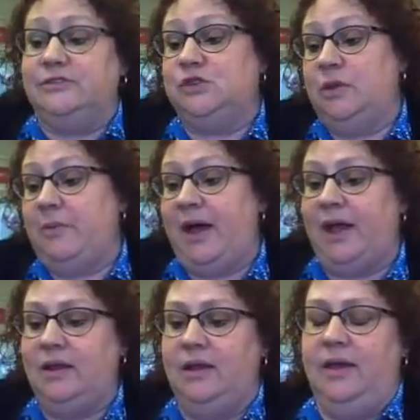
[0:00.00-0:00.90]

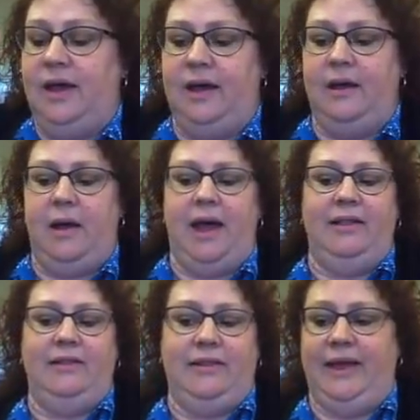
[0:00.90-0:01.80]
Suleiman, I
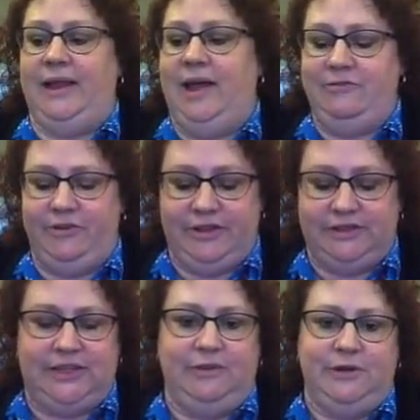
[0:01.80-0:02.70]
like a lot for the
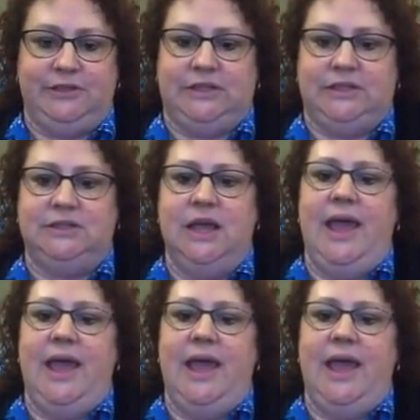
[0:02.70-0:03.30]
same reasons.